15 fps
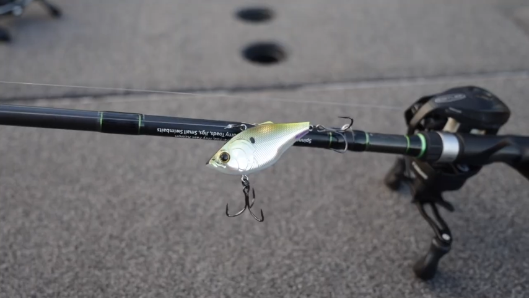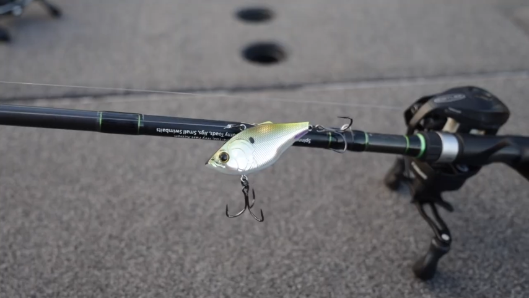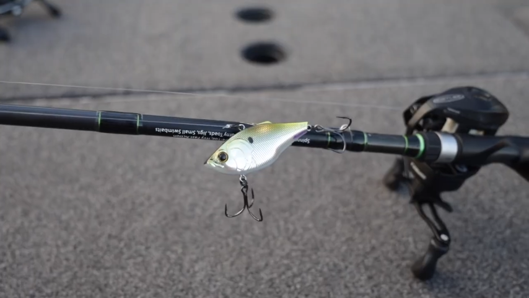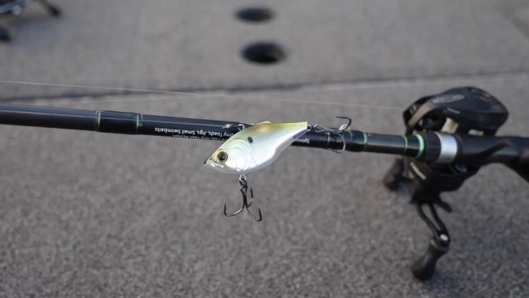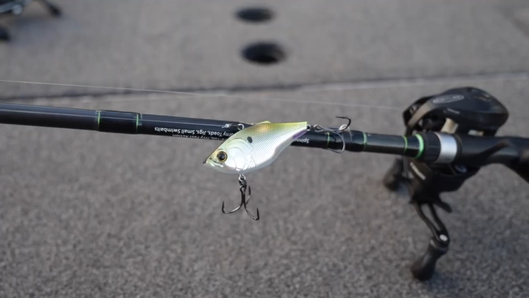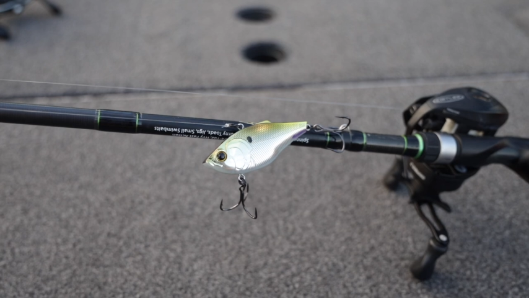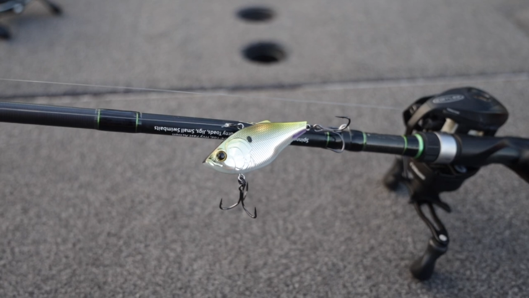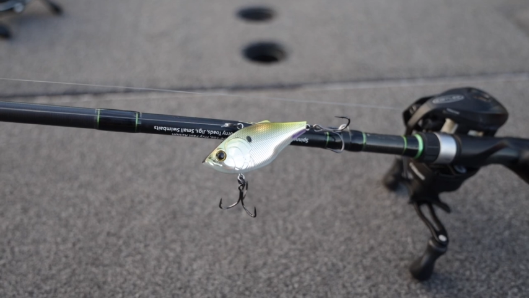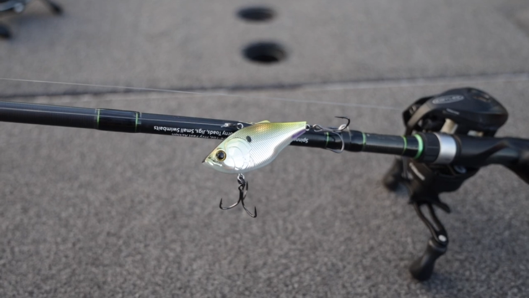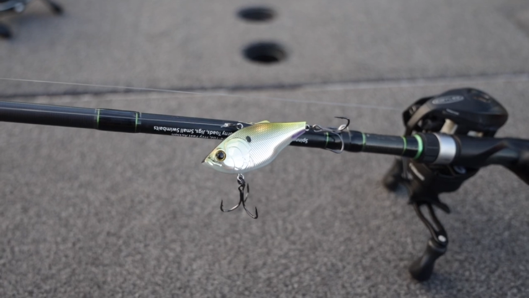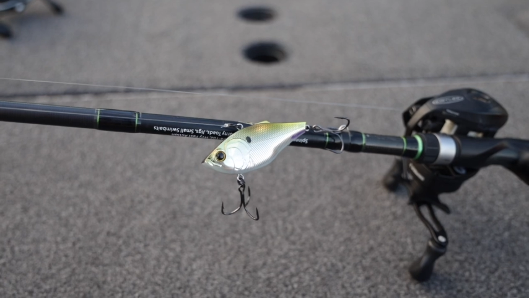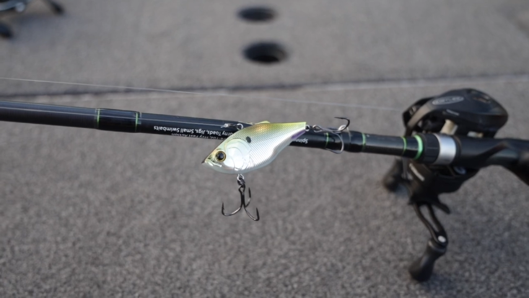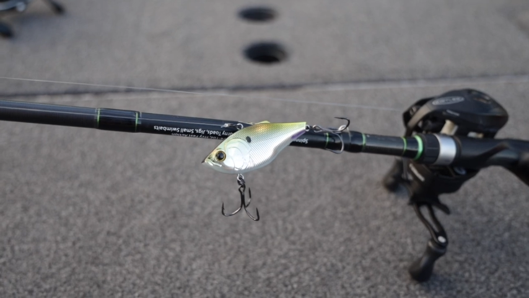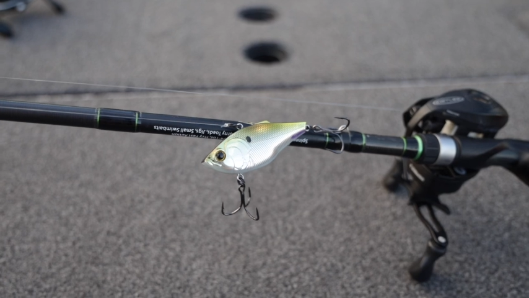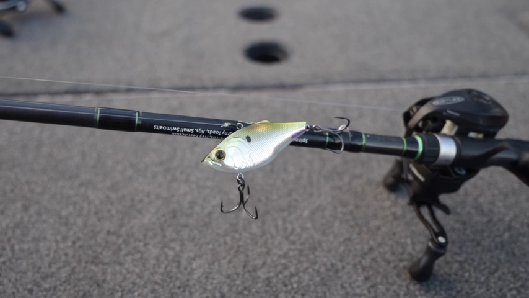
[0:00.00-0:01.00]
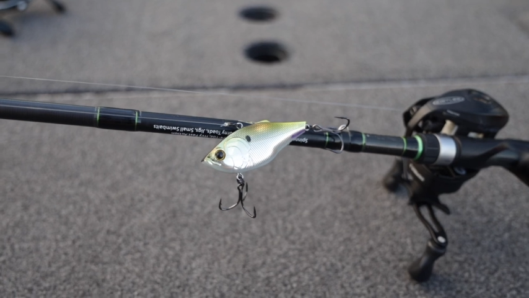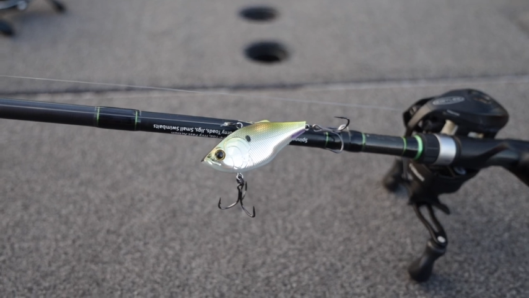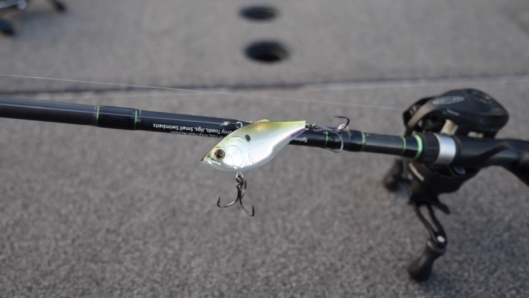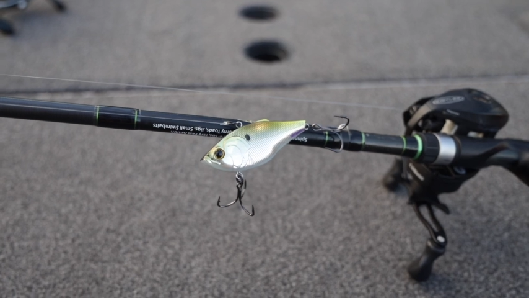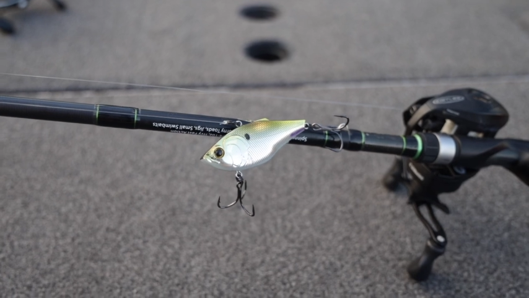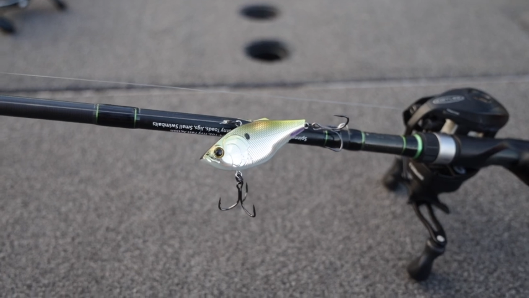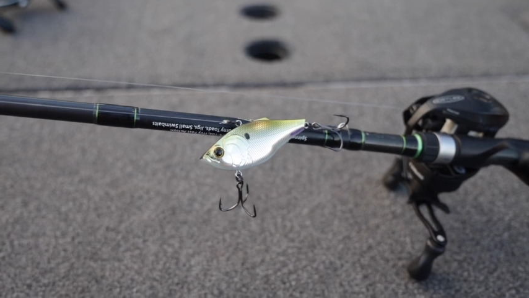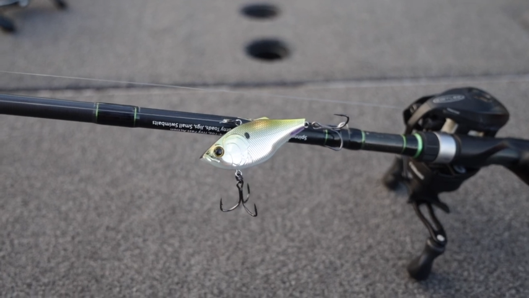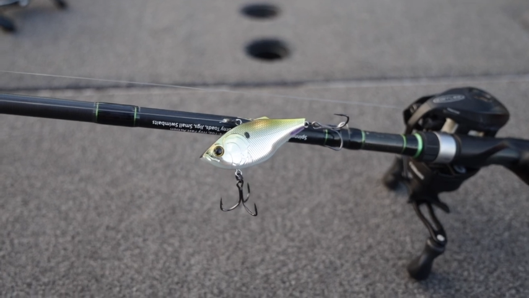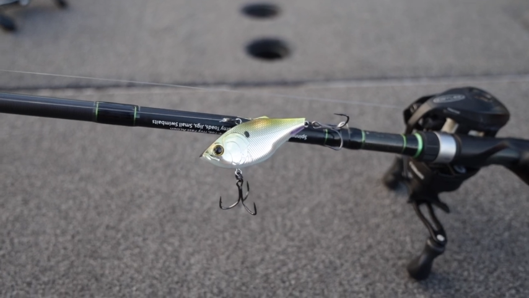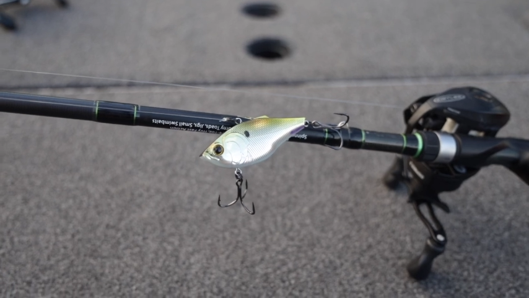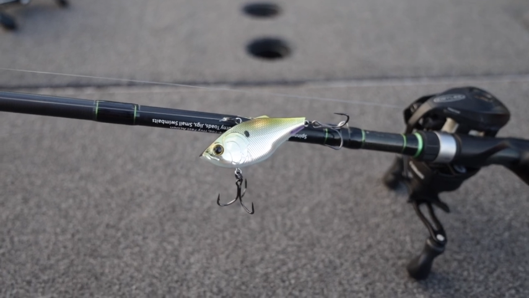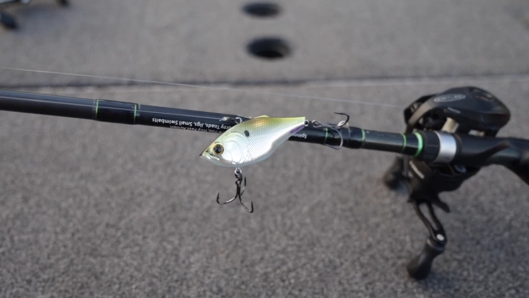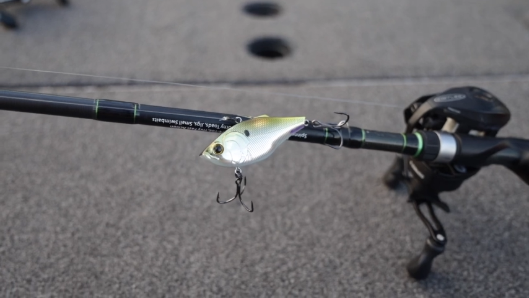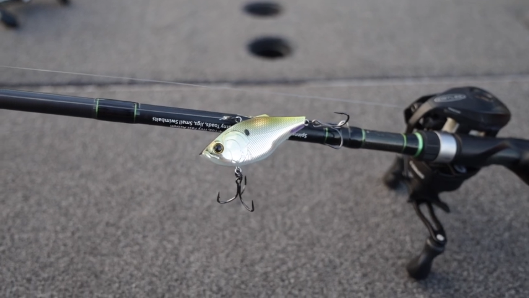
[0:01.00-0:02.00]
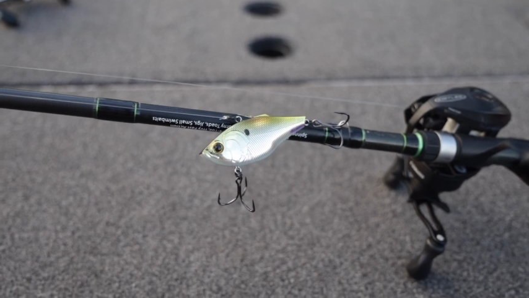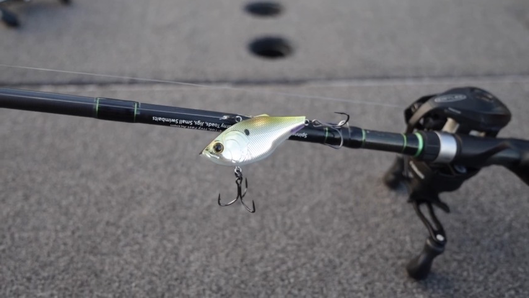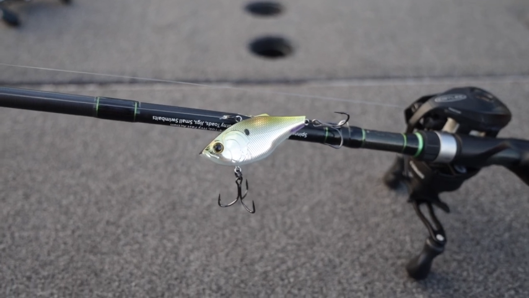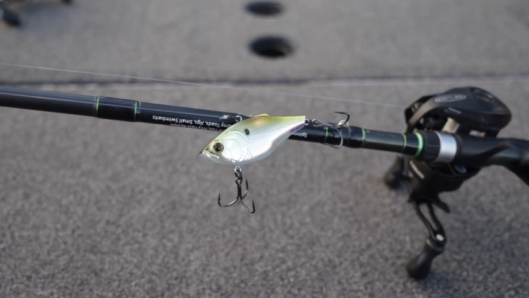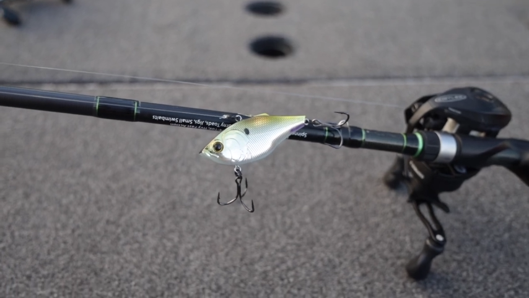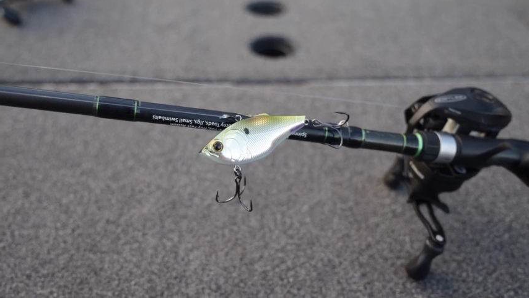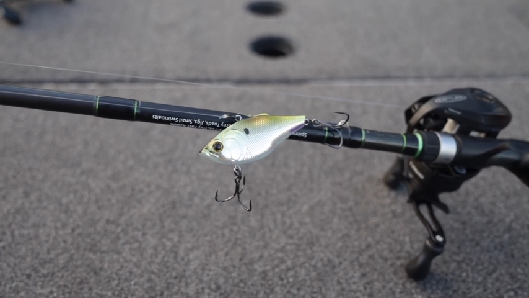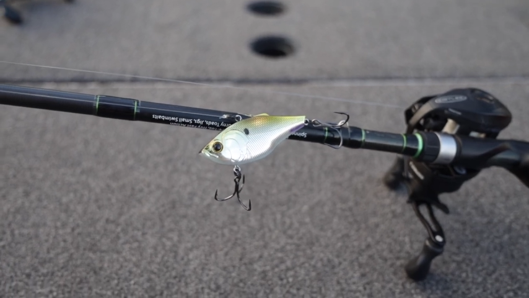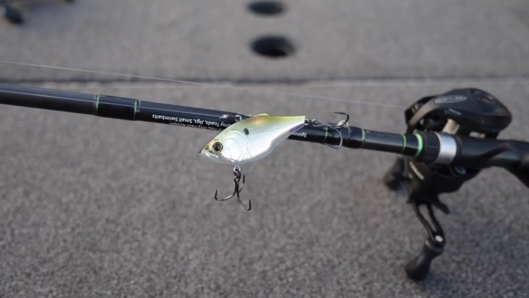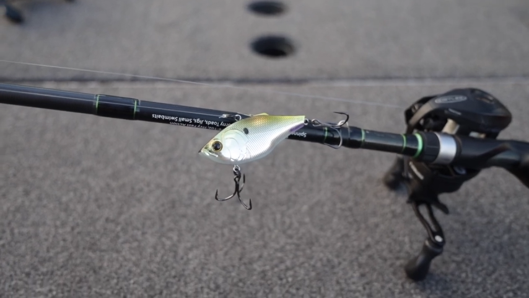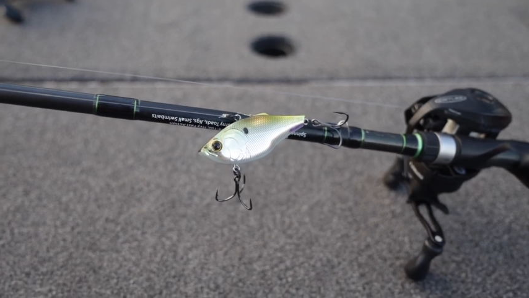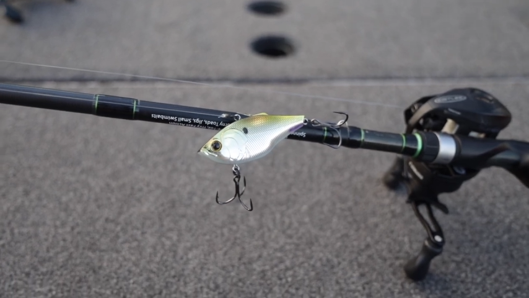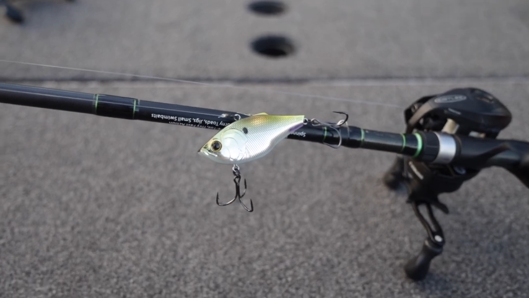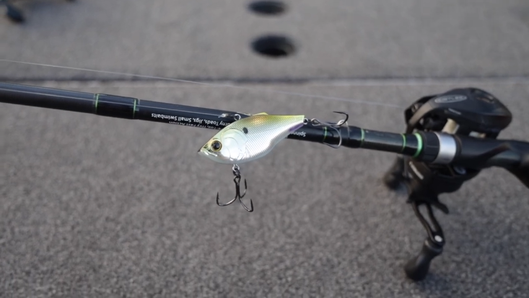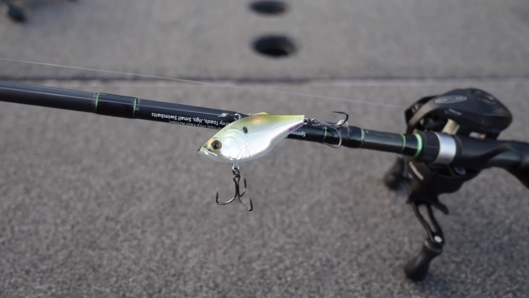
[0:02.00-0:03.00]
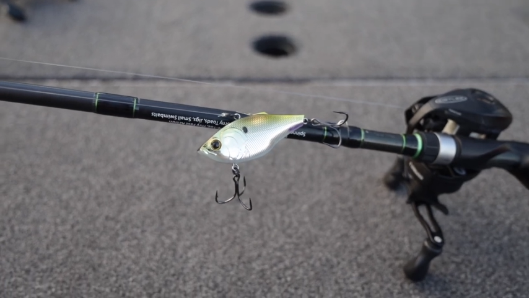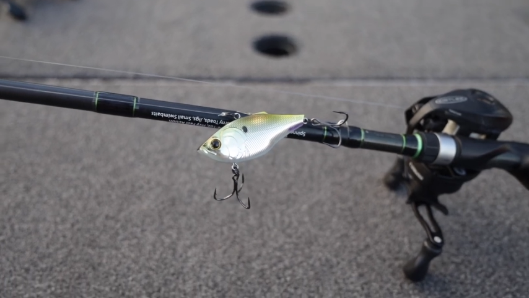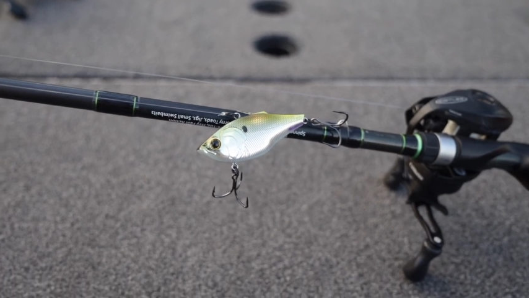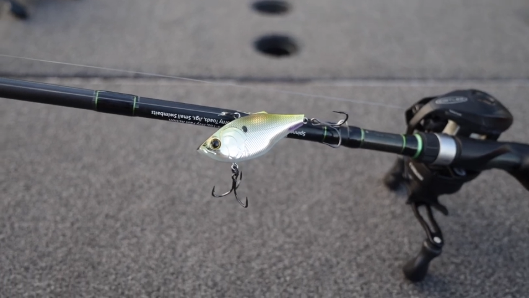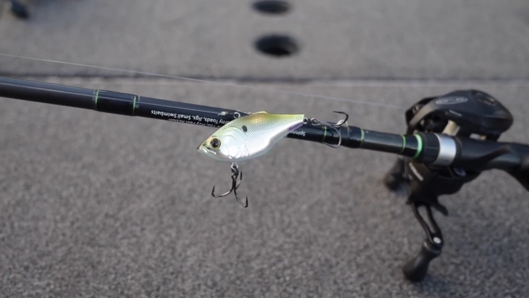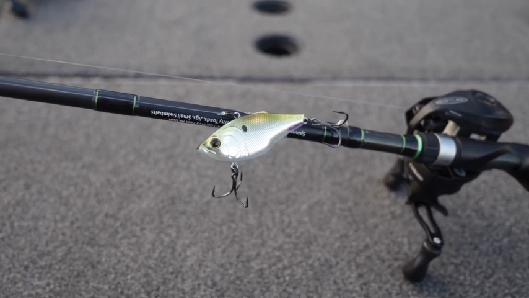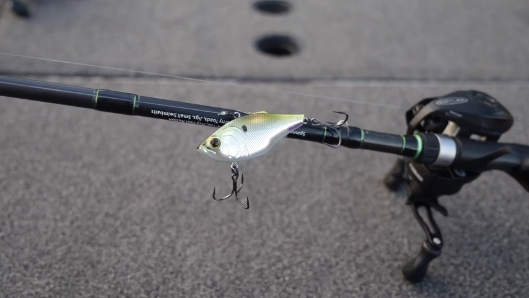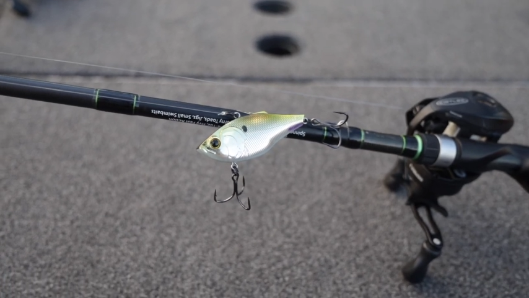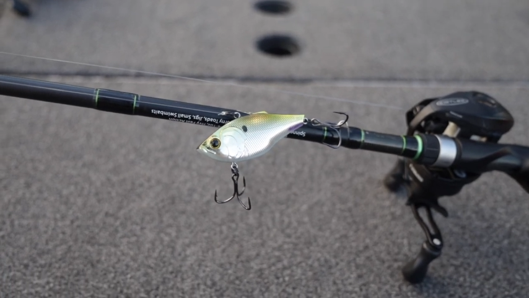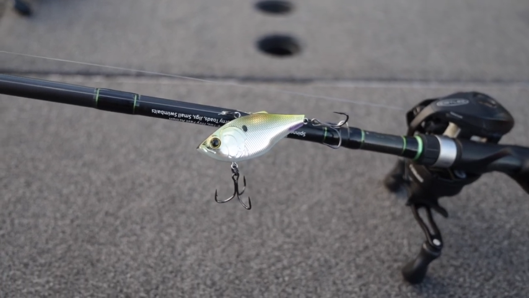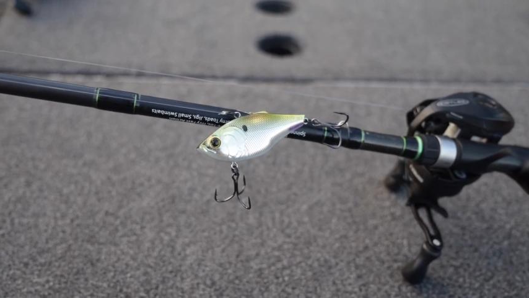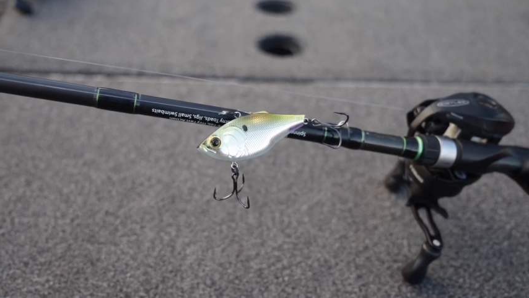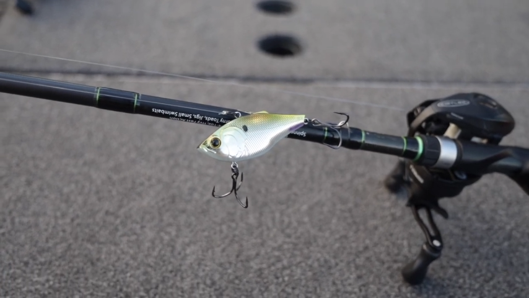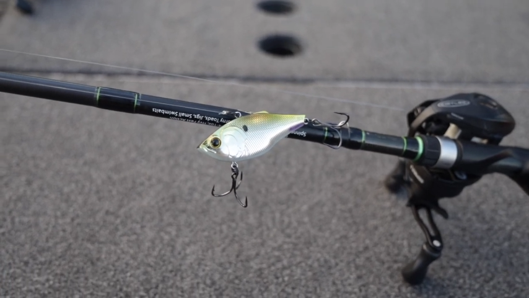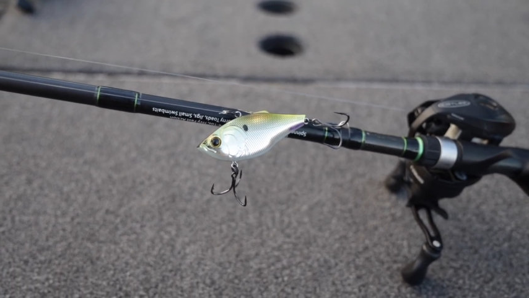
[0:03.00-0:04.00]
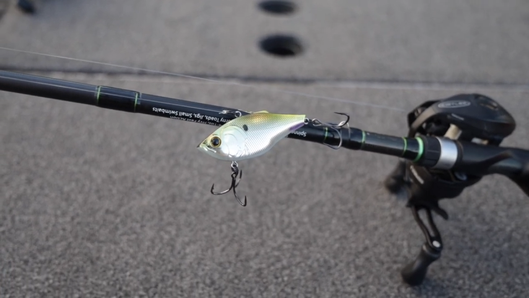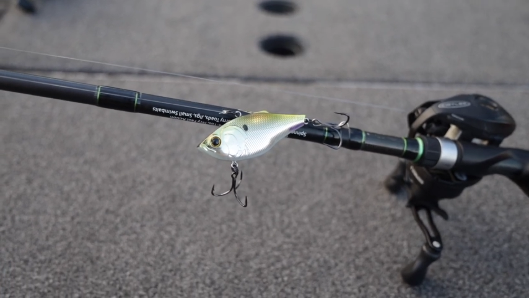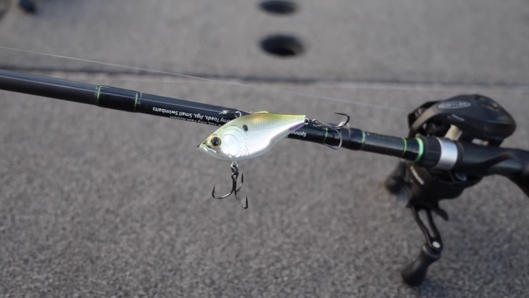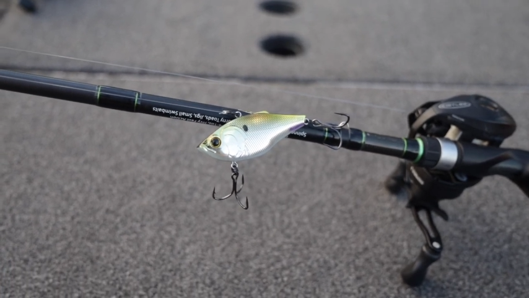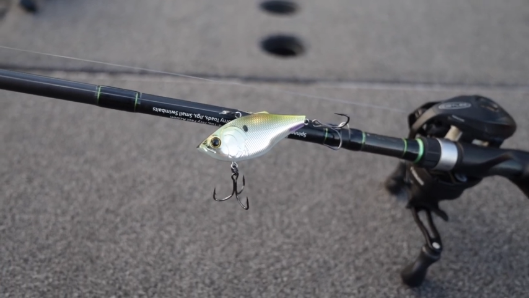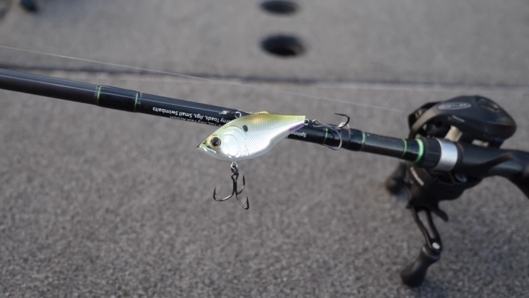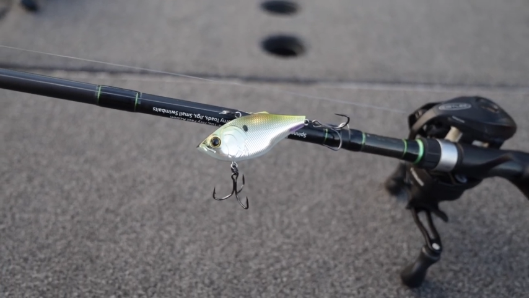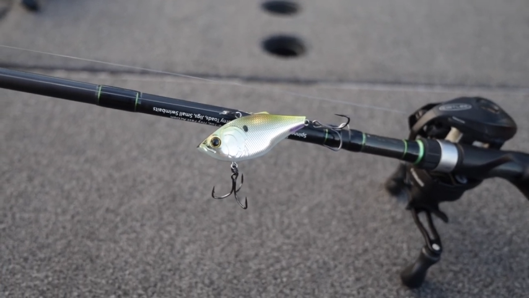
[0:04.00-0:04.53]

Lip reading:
Nobody's mouth can be seen.